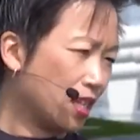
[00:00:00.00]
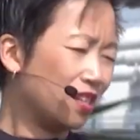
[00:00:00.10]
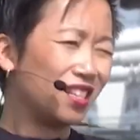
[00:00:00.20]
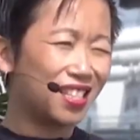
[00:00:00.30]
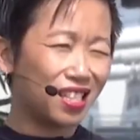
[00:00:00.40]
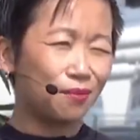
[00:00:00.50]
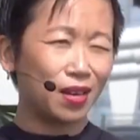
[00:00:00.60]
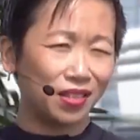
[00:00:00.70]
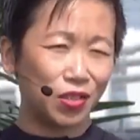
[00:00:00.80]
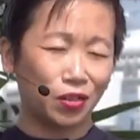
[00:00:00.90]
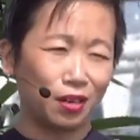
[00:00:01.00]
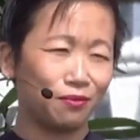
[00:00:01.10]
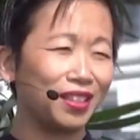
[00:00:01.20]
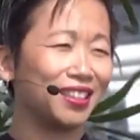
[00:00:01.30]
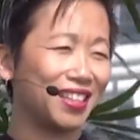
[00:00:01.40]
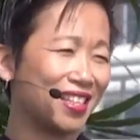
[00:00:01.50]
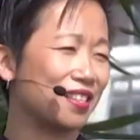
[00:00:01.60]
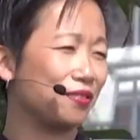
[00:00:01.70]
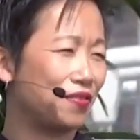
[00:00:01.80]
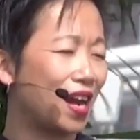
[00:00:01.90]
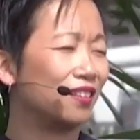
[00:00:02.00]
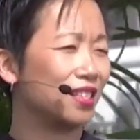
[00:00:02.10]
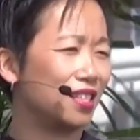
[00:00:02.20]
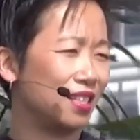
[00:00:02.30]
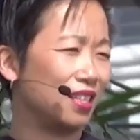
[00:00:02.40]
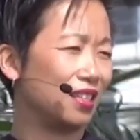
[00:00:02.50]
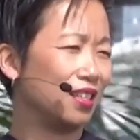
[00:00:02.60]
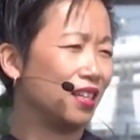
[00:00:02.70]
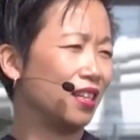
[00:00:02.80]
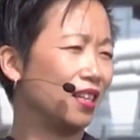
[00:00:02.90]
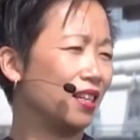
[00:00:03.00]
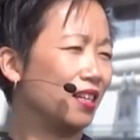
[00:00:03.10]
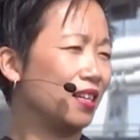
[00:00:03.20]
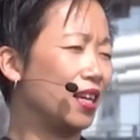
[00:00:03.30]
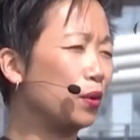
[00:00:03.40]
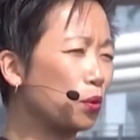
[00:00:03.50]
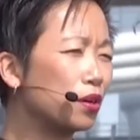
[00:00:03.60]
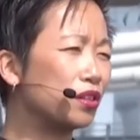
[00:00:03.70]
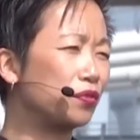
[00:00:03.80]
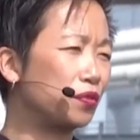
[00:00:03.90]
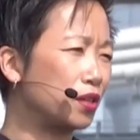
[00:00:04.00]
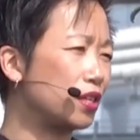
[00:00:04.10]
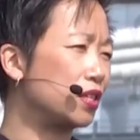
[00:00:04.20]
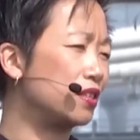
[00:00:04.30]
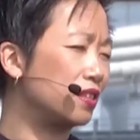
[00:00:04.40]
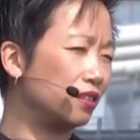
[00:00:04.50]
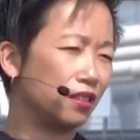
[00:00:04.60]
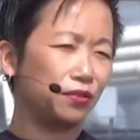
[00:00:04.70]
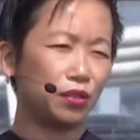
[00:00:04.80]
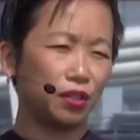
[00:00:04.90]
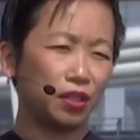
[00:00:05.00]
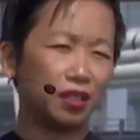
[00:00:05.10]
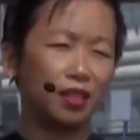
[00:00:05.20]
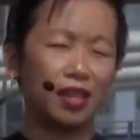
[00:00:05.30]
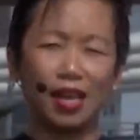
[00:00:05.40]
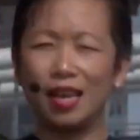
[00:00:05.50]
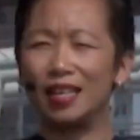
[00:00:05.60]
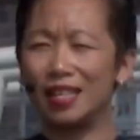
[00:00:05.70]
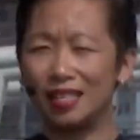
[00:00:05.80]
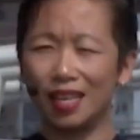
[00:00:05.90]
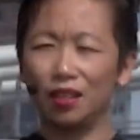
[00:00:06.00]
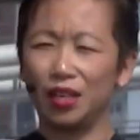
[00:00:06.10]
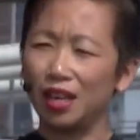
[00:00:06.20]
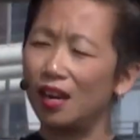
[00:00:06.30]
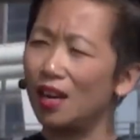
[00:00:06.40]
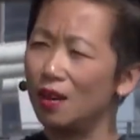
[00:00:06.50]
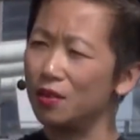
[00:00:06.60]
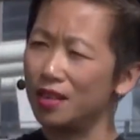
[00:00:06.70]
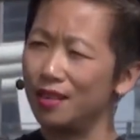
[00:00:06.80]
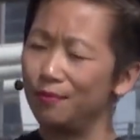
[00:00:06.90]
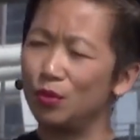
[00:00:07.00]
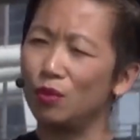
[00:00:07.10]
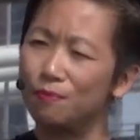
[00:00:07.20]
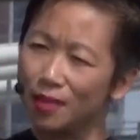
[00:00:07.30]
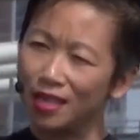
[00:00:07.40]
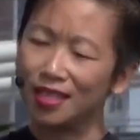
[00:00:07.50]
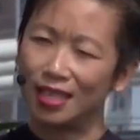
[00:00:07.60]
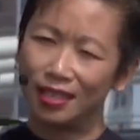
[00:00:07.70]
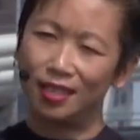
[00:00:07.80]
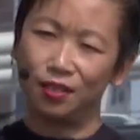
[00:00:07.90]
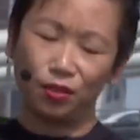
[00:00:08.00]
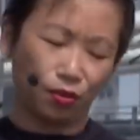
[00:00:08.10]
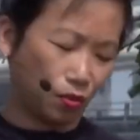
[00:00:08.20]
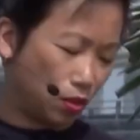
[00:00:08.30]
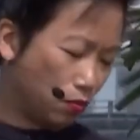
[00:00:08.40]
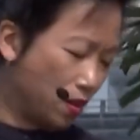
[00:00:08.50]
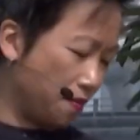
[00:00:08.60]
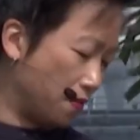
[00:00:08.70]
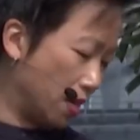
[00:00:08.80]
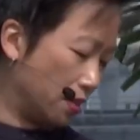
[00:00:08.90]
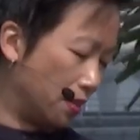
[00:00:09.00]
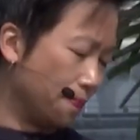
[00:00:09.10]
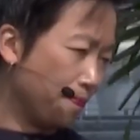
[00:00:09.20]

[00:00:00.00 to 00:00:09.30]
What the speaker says: You see, mainstream really is a fallacy. In order for us to deliver and excel in our outcomes, we must continue to reinvent.